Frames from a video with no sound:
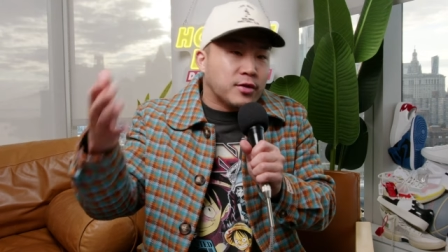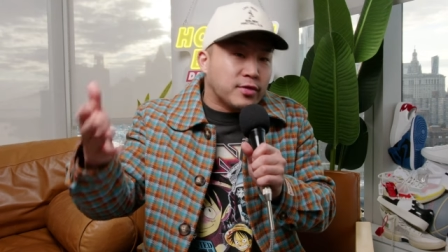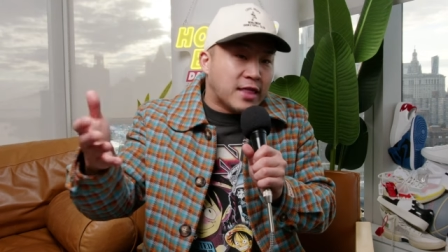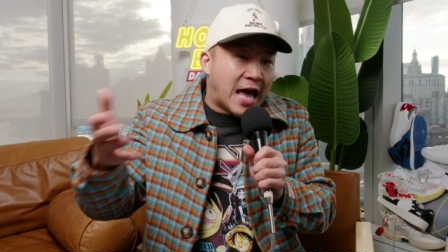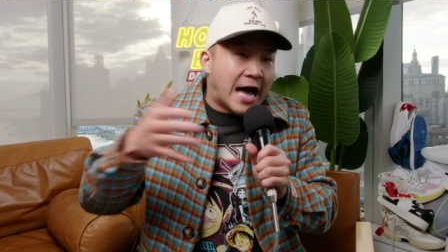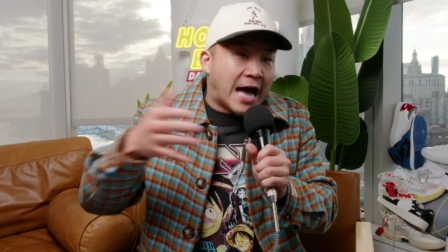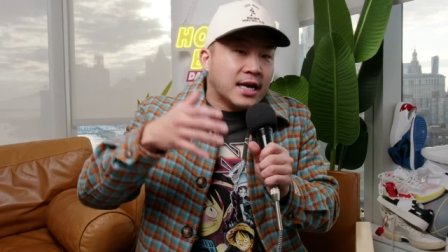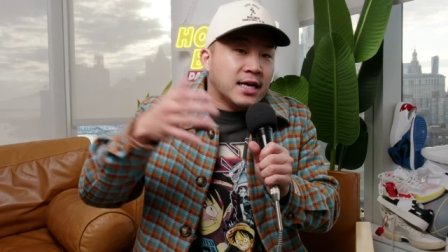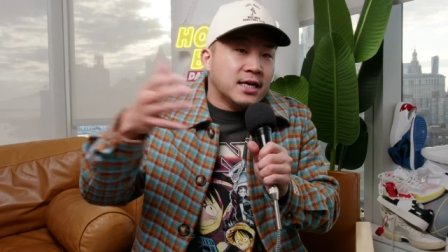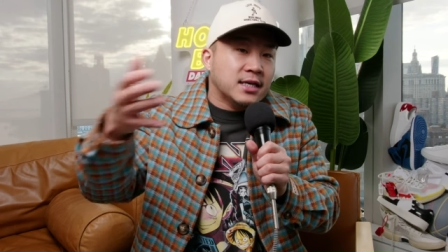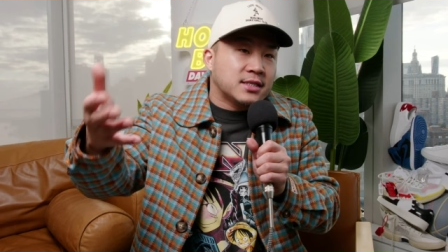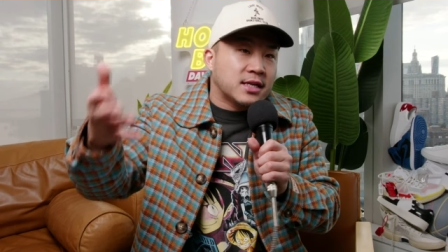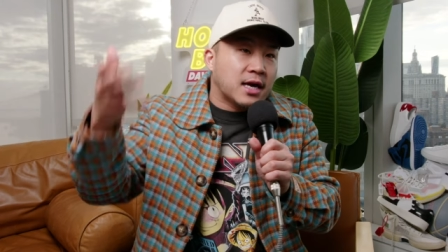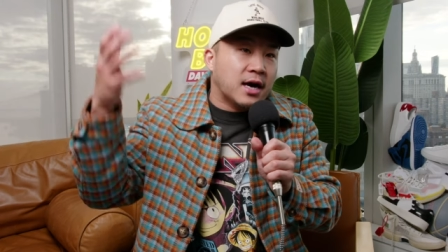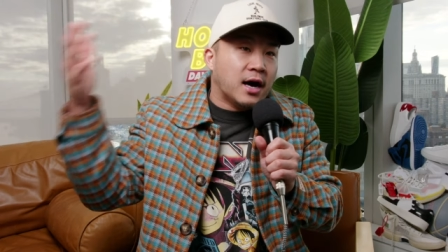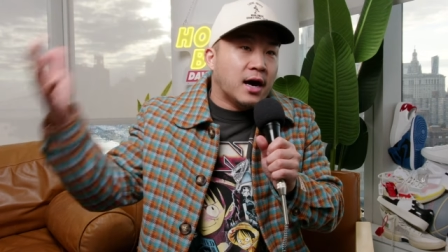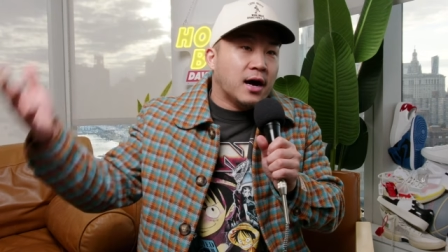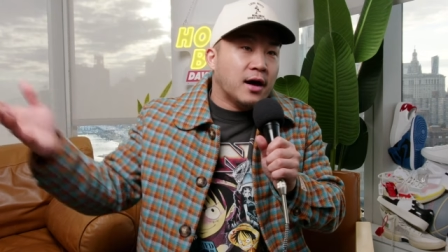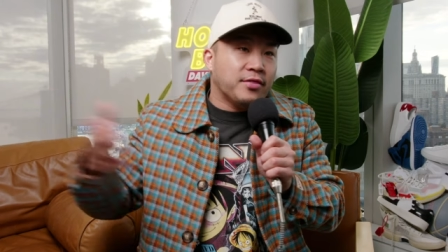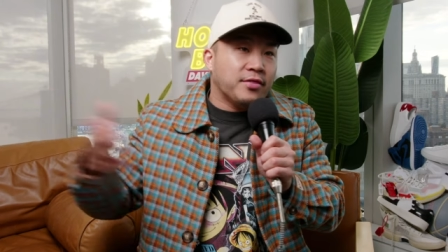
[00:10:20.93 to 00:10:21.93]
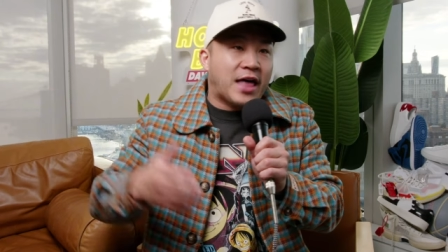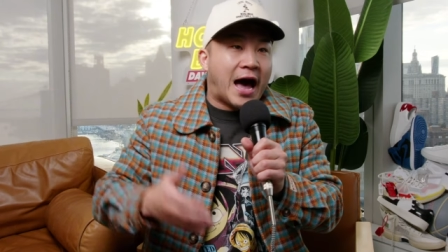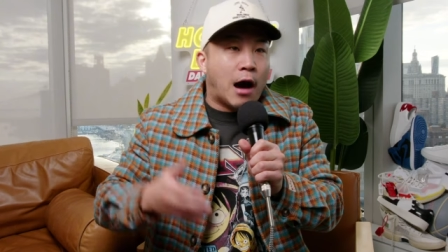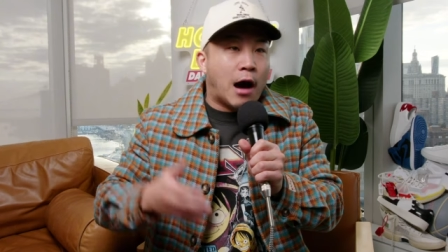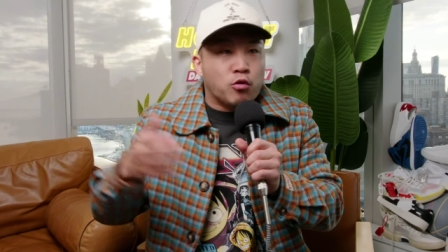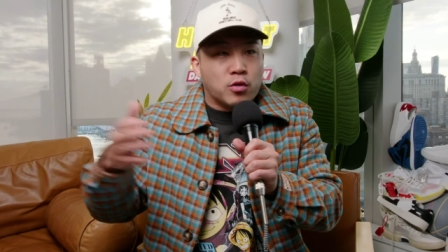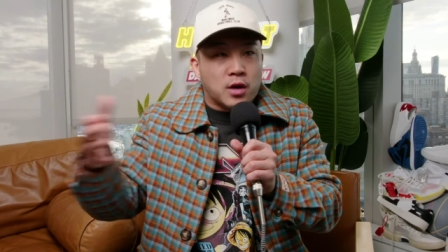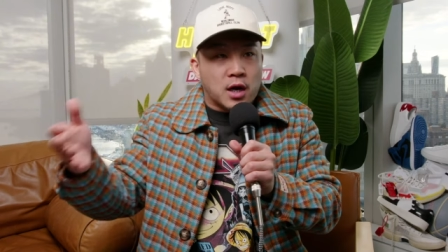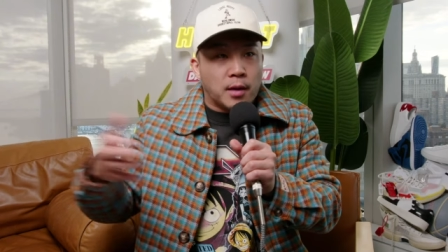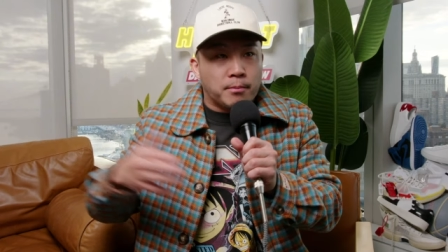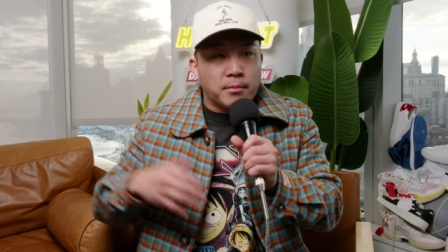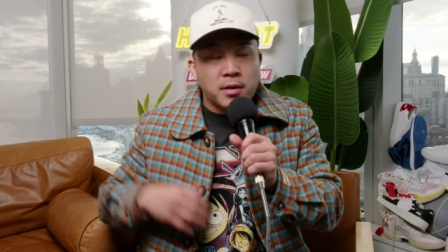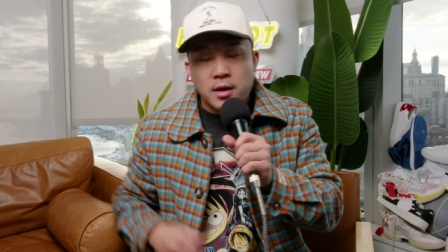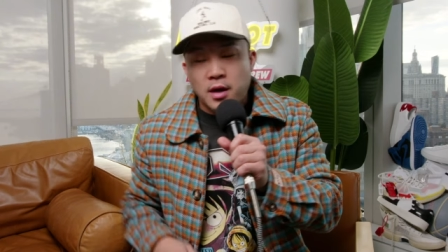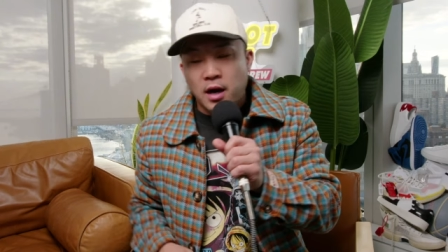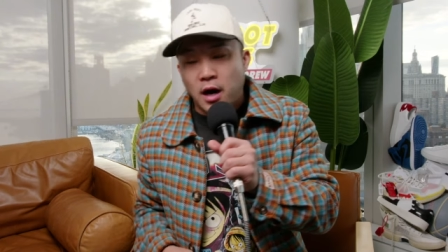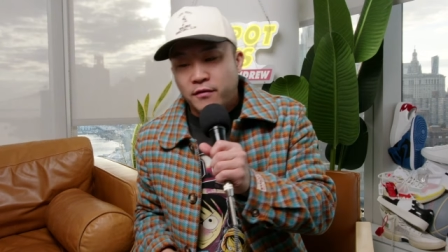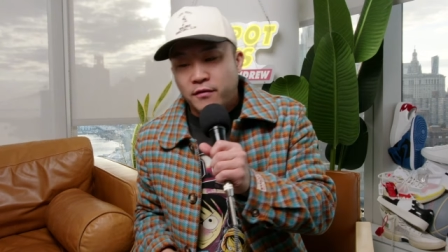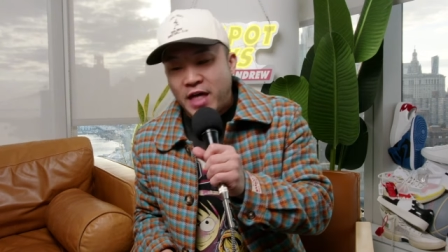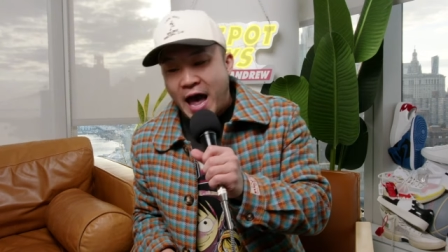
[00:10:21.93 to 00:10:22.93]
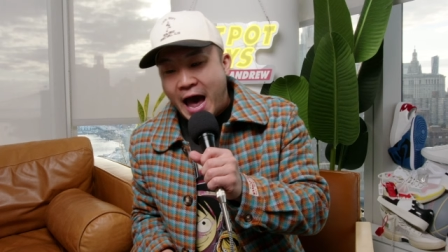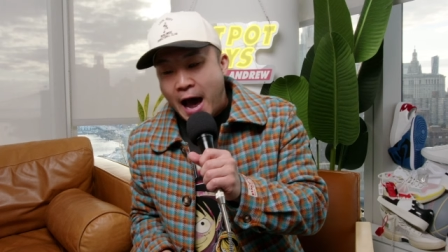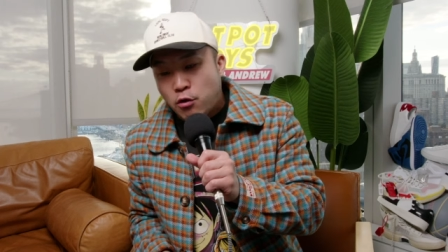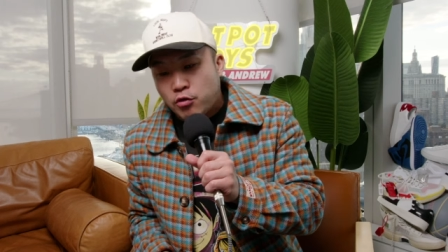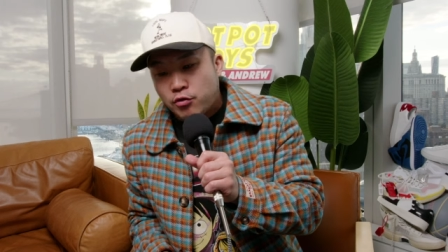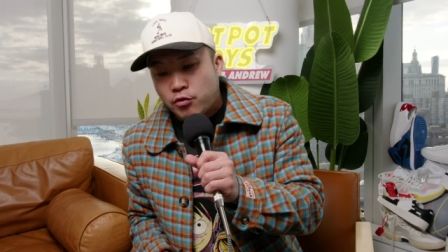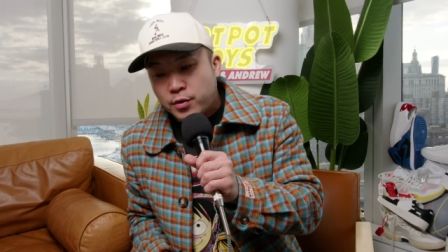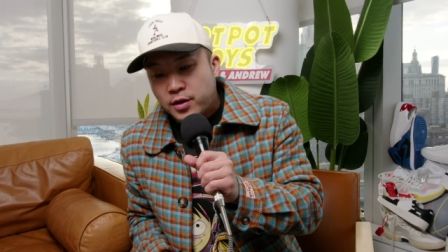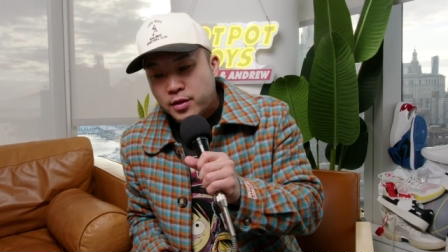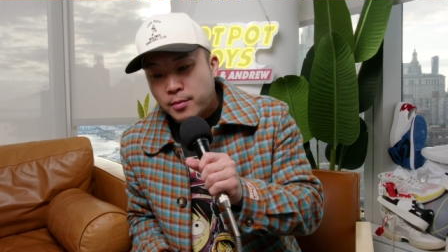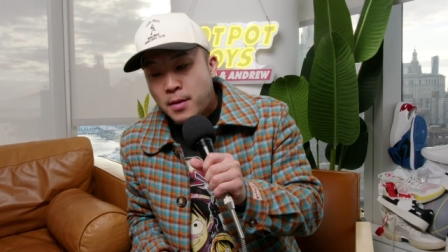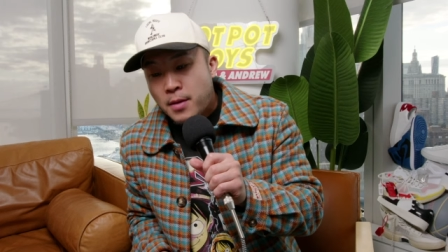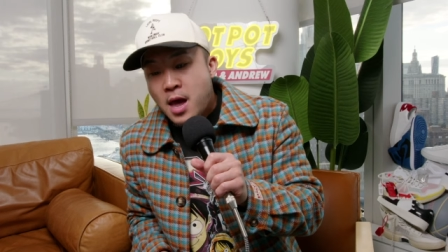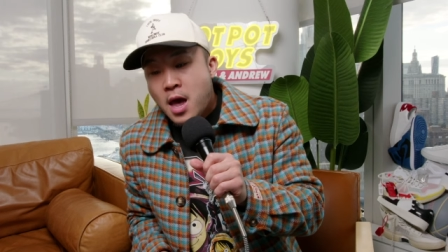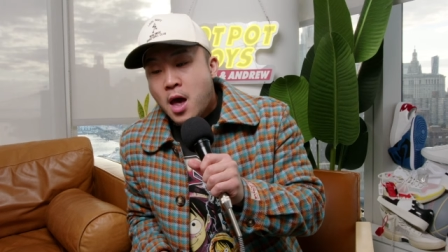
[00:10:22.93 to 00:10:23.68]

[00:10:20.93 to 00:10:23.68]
That is the outcome of the algorithm.